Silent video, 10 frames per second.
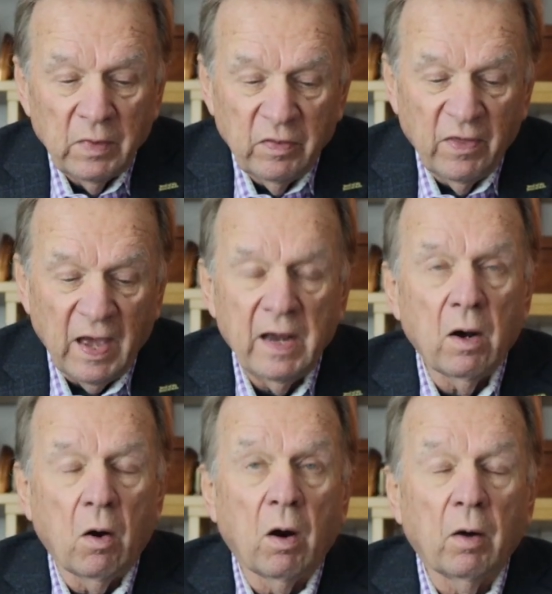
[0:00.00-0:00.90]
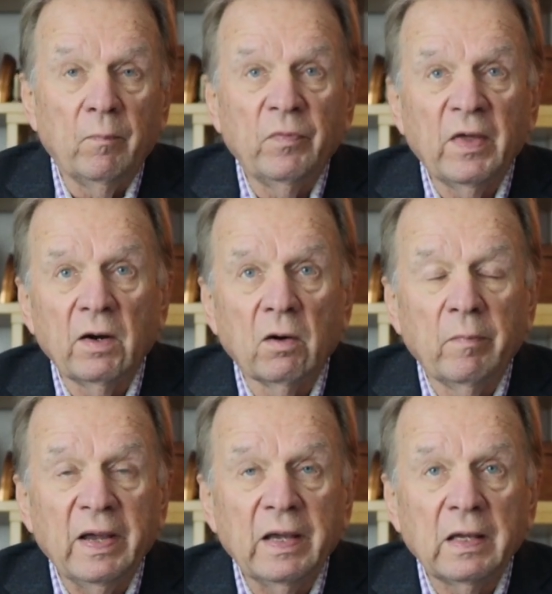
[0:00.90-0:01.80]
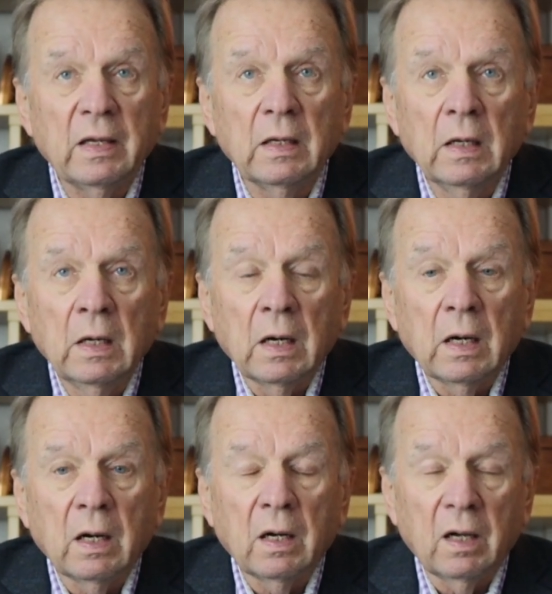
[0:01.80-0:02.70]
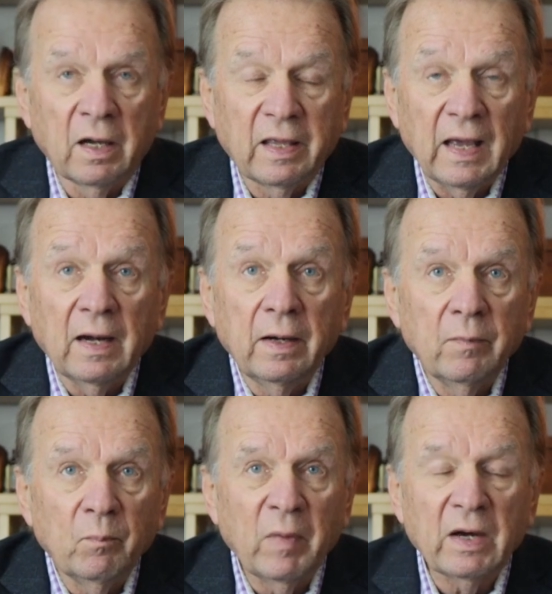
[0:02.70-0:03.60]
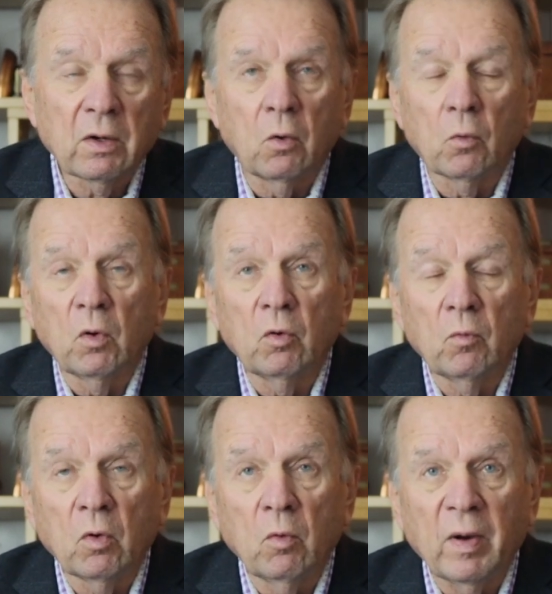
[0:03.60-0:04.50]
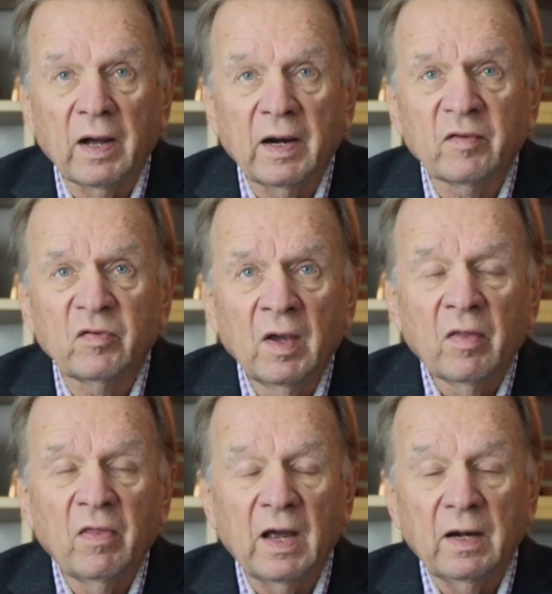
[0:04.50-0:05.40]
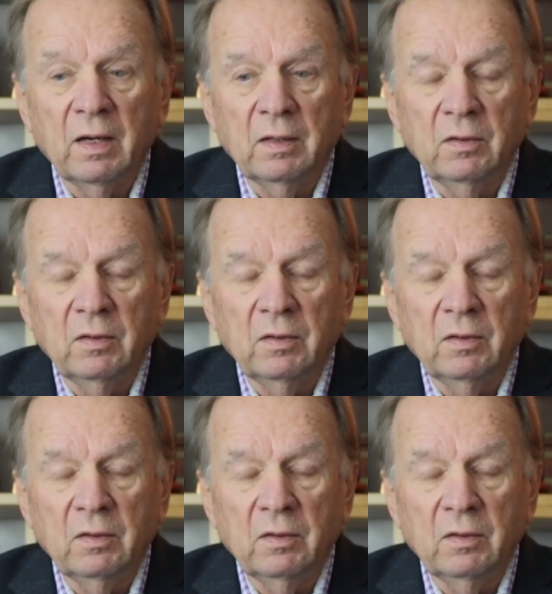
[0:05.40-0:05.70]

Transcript: They are they are making uh, again medical ro robotics that